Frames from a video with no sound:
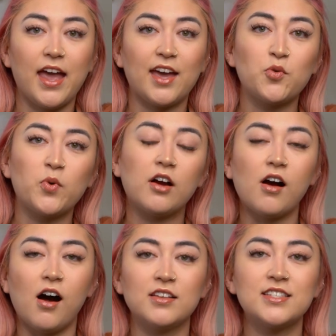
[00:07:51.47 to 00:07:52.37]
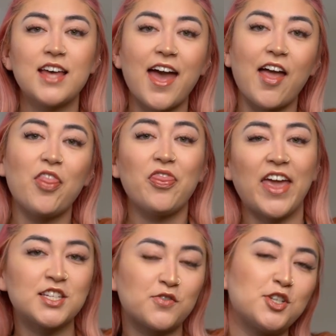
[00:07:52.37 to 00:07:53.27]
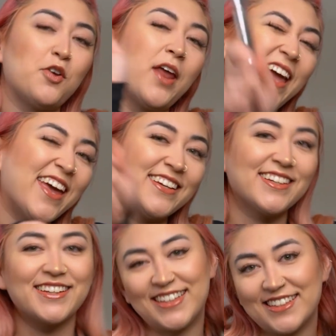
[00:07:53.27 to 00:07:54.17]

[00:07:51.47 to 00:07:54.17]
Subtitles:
And we are all set. Thanks for tuning in.